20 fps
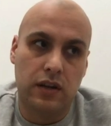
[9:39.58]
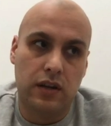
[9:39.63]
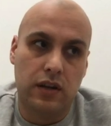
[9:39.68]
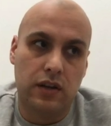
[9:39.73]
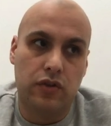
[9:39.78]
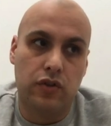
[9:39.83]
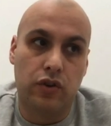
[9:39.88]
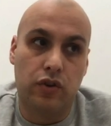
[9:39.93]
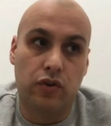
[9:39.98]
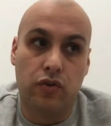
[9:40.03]

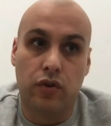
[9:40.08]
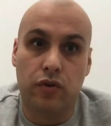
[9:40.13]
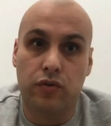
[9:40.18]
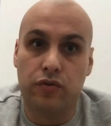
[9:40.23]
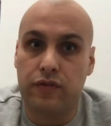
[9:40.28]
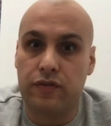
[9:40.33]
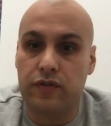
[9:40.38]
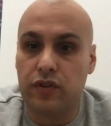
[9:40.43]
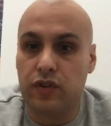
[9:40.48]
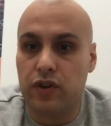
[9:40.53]
the
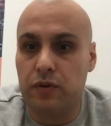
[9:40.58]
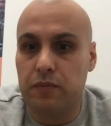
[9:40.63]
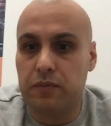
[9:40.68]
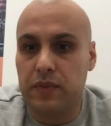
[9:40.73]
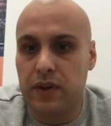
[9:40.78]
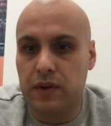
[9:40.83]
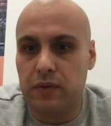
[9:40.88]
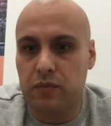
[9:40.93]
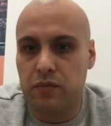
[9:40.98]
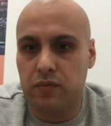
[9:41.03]
growth of the
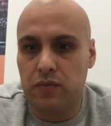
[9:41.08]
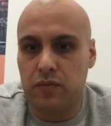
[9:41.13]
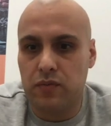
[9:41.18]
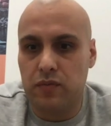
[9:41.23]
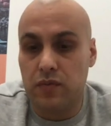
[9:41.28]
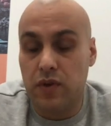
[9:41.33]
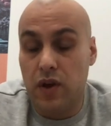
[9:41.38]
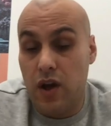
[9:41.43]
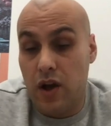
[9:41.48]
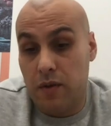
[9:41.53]
company,
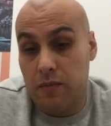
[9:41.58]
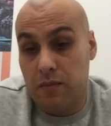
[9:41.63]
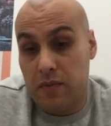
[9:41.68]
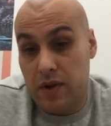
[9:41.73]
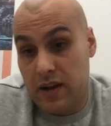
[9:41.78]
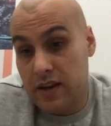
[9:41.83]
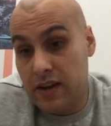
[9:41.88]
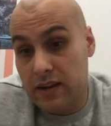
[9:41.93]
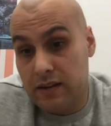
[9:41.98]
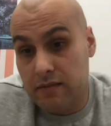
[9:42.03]

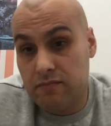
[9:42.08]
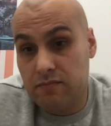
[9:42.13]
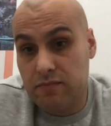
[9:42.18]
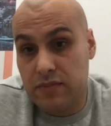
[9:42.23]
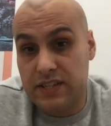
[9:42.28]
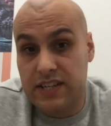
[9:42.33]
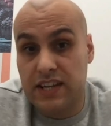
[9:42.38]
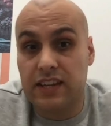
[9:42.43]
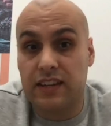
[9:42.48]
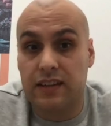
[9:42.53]
and in
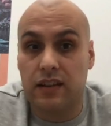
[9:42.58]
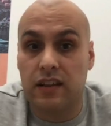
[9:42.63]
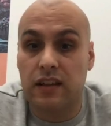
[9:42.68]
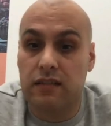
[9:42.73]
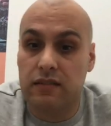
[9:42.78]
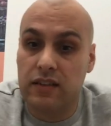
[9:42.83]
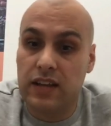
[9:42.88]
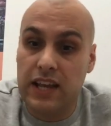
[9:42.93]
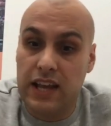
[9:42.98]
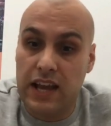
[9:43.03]
particular
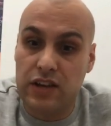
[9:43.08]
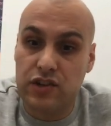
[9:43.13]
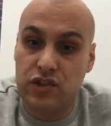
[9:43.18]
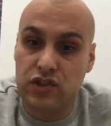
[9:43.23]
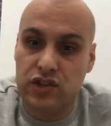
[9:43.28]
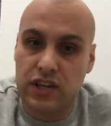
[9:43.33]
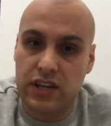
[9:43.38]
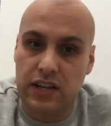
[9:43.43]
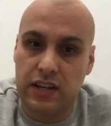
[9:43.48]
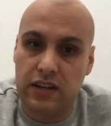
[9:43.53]

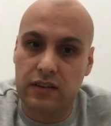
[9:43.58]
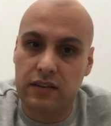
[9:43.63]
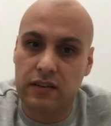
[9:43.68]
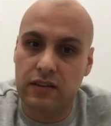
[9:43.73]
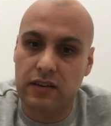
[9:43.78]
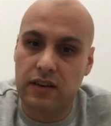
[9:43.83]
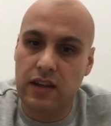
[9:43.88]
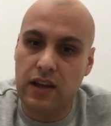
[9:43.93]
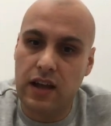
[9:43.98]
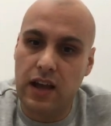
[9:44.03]
ESG and
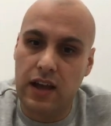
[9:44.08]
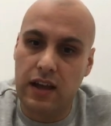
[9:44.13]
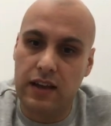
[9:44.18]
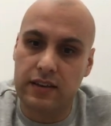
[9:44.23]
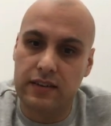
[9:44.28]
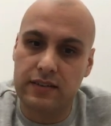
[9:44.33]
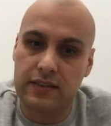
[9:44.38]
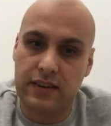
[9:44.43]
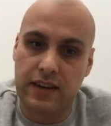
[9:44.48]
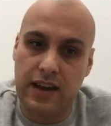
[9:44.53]

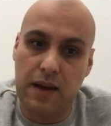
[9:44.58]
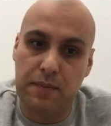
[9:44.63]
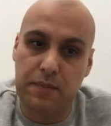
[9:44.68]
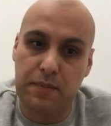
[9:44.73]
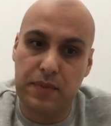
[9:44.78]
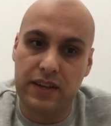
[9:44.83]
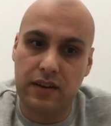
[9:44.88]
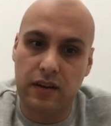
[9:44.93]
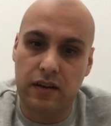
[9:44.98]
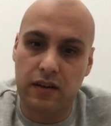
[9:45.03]
our
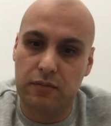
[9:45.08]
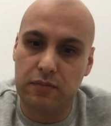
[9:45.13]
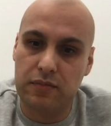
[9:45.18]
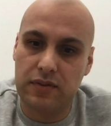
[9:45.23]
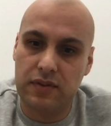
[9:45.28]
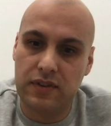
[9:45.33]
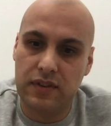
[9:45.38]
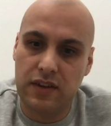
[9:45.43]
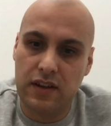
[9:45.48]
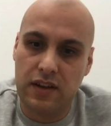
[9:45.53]
B Corp
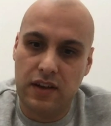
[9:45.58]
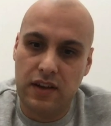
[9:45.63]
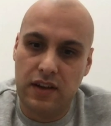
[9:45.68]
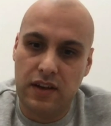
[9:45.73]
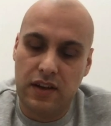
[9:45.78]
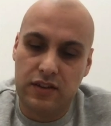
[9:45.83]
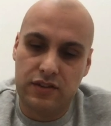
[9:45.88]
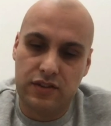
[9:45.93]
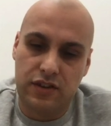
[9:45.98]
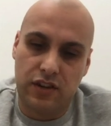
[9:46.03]

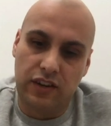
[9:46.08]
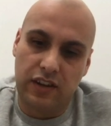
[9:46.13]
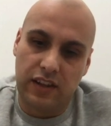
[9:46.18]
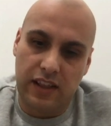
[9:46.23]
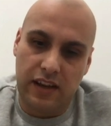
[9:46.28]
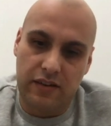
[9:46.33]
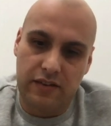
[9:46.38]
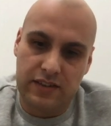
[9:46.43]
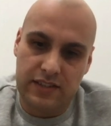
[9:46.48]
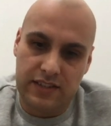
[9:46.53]

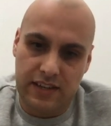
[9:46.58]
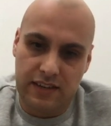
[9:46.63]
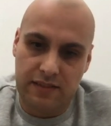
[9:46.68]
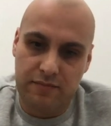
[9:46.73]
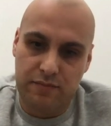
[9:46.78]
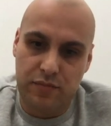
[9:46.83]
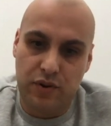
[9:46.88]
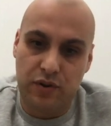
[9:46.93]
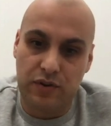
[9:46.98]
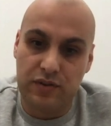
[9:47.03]
circularity
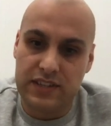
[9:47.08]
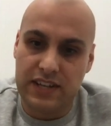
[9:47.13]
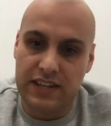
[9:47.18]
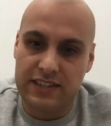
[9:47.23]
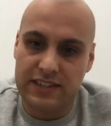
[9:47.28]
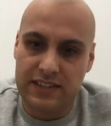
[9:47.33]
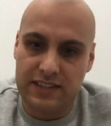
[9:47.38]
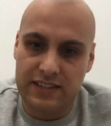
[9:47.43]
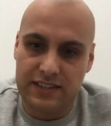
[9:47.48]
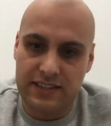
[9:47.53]

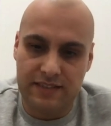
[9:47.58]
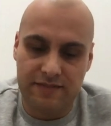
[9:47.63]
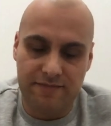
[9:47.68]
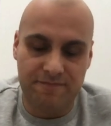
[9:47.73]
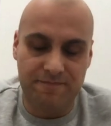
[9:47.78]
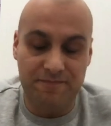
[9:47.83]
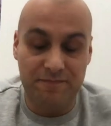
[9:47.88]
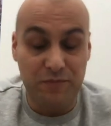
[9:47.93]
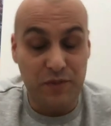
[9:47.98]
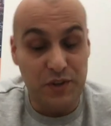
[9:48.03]
processes,
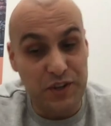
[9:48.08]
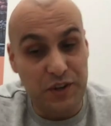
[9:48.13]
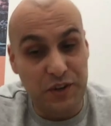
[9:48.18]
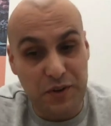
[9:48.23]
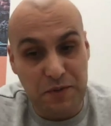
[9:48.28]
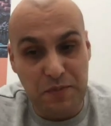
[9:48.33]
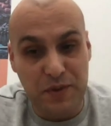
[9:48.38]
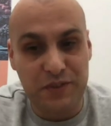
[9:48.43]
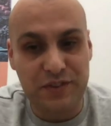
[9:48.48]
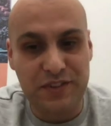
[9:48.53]
which I'll
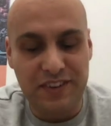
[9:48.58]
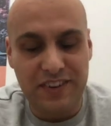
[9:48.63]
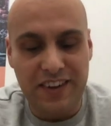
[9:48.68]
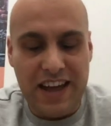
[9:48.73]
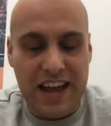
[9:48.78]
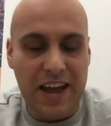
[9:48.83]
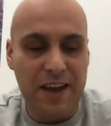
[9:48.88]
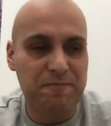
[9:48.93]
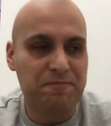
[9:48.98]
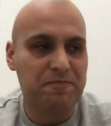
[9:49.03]
come on to.
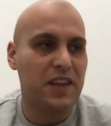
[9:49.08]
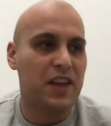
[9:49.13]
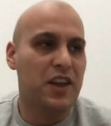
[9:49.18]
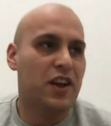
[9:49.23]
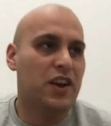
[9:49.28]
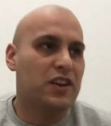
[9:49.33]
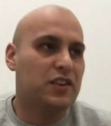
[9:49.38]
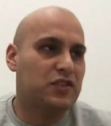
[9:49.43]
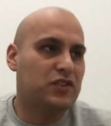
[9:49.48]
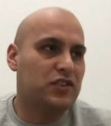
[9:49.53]

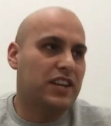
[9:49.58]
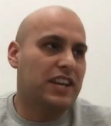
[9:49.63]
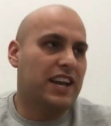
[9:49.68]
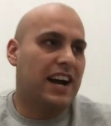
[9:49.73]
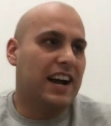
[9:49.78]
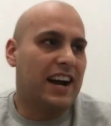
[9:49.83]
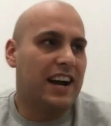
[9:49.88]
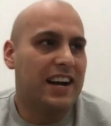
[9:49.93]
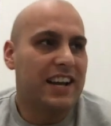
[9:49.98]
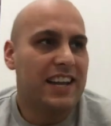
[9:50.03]
So
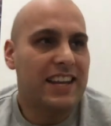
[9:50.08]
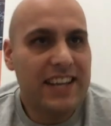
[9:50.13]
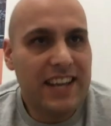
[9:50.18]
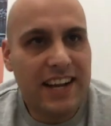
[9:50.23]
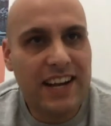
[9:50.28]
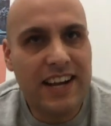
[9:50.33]
yeah, I